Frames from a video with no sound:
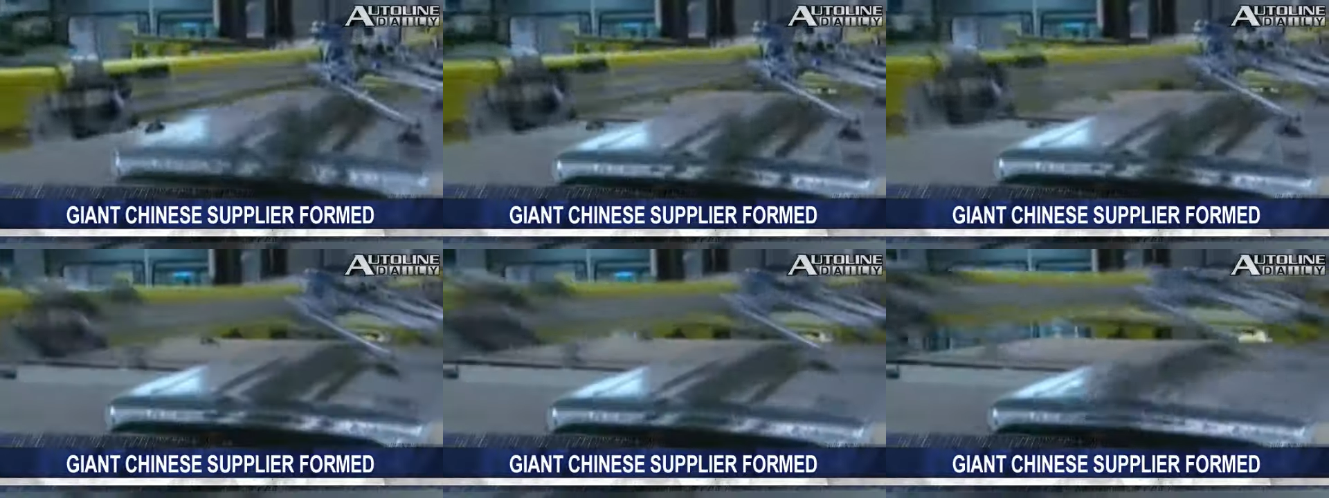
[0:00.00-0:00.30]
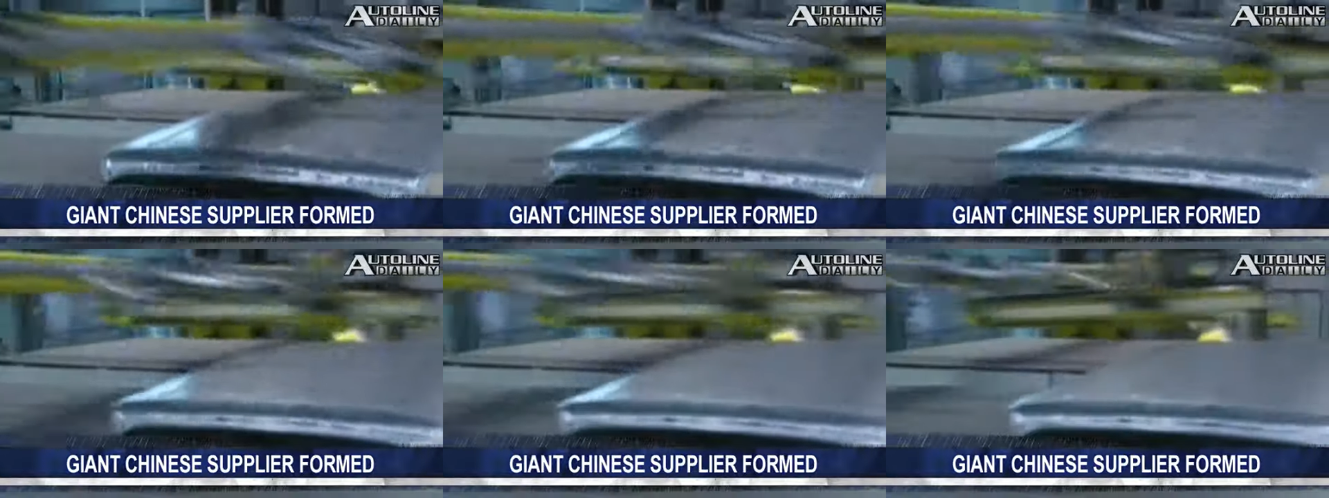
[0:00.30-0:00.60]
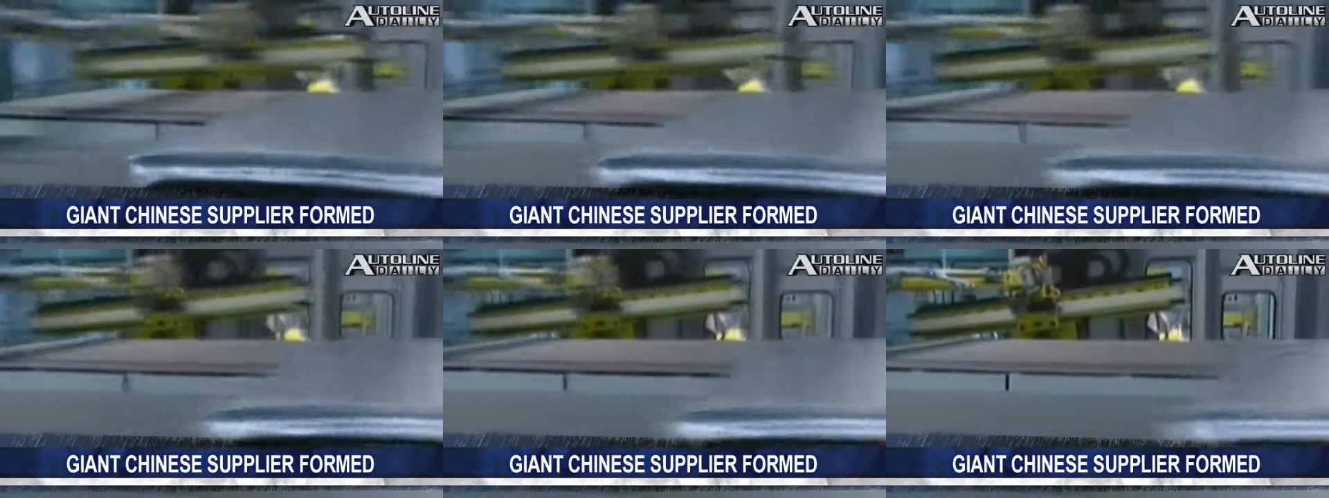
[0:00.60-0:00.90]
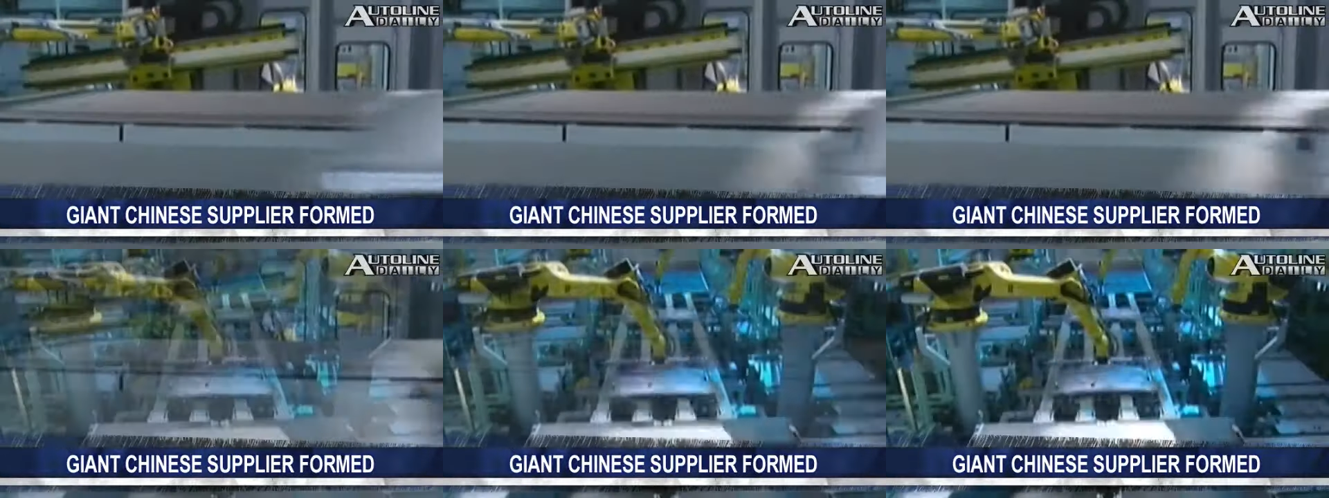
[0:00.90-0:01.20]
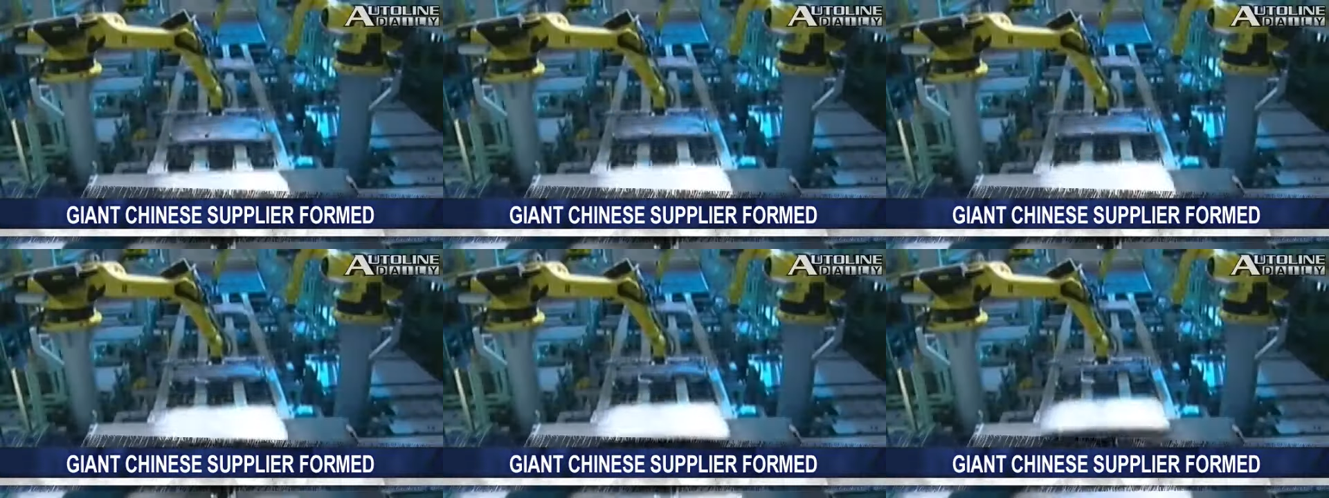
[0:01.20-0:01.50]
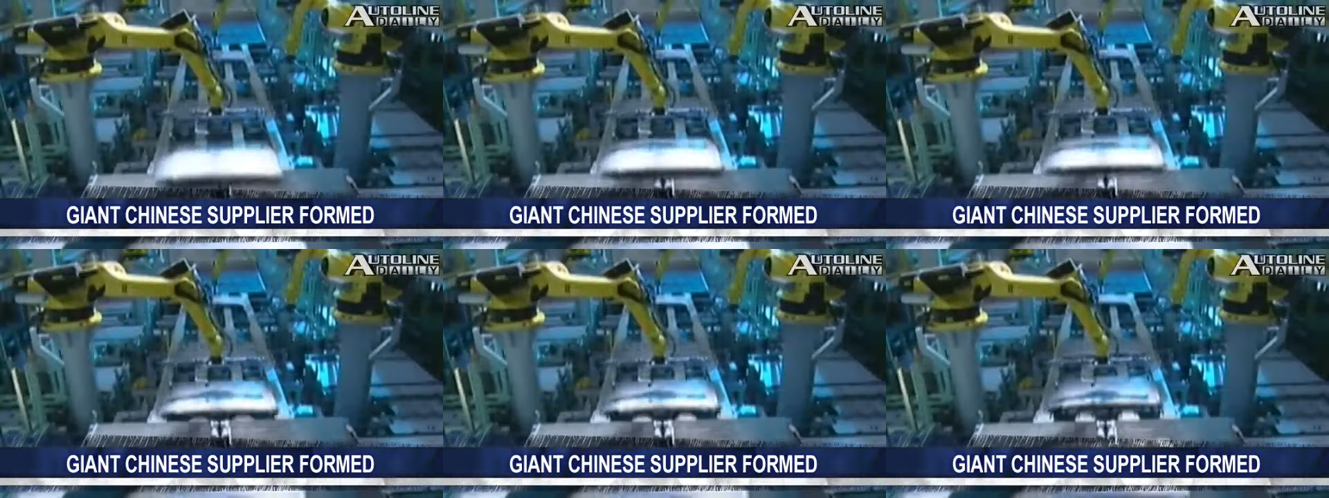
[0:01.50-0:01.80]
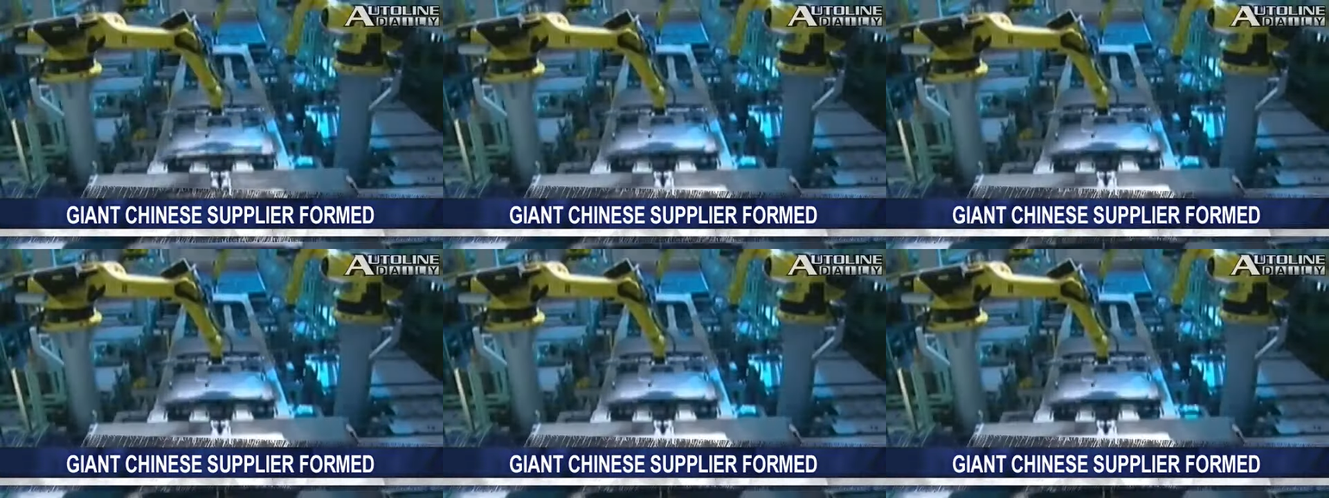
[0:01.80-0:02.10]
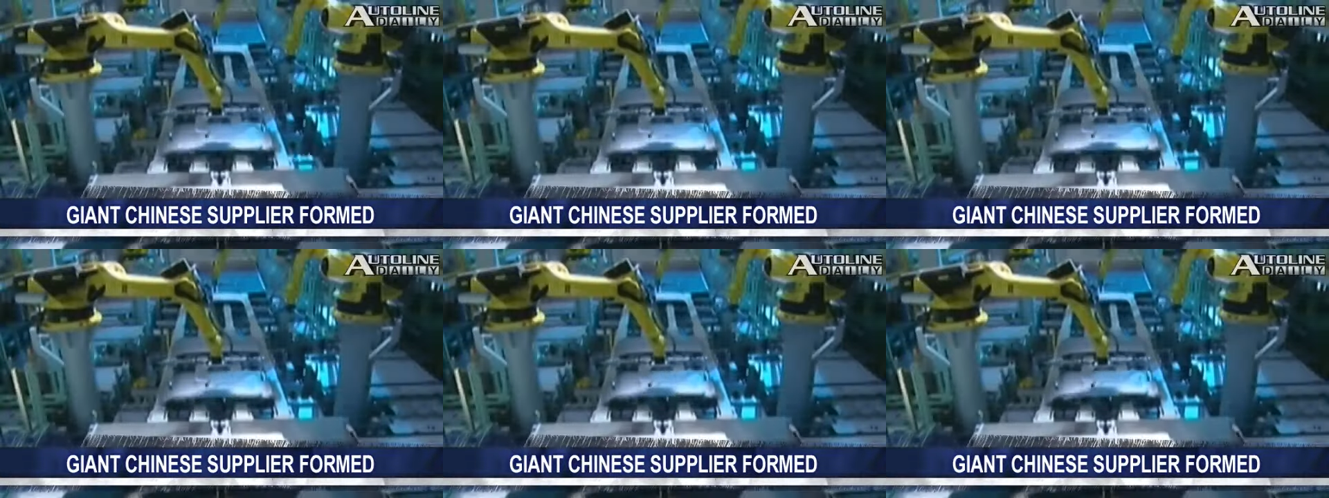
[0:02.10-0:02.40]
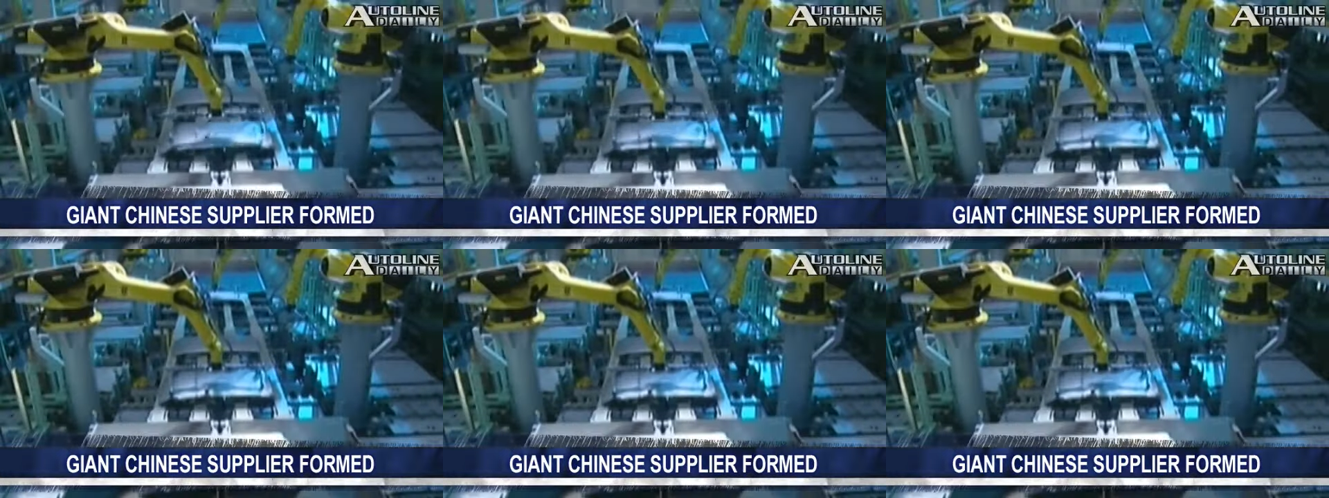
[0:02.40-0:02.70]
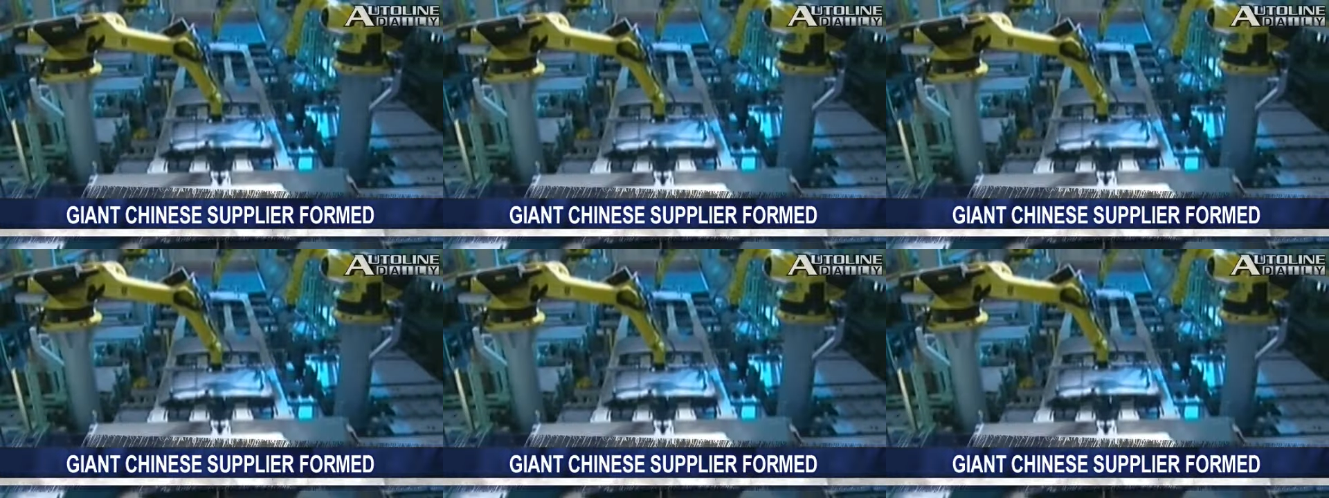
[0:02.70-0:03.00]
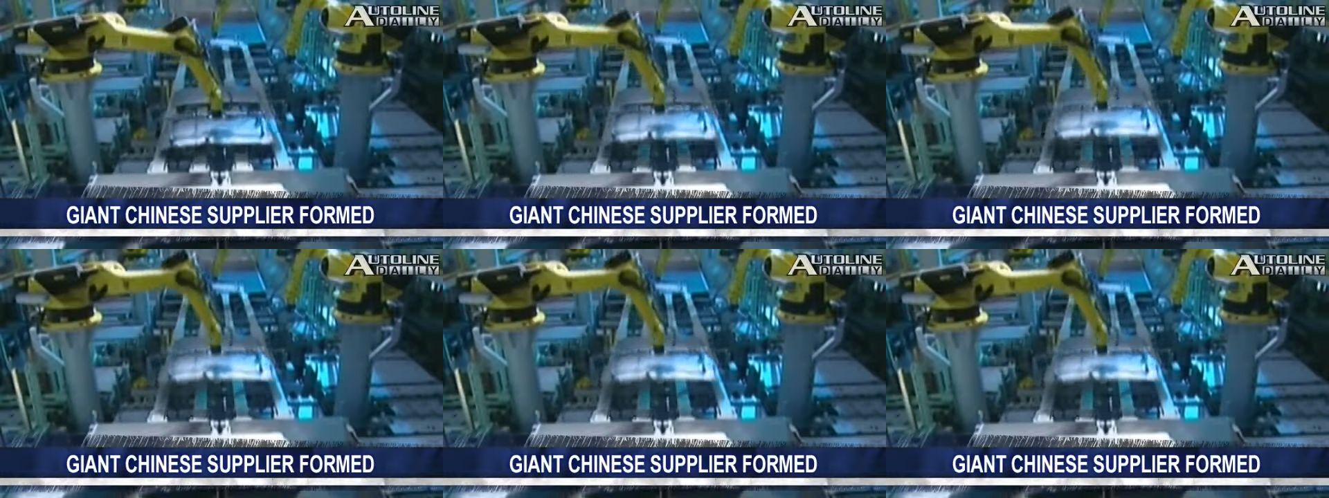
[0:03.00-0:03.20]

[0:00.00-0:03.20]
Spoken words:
No face is visible, so there are no lips to read.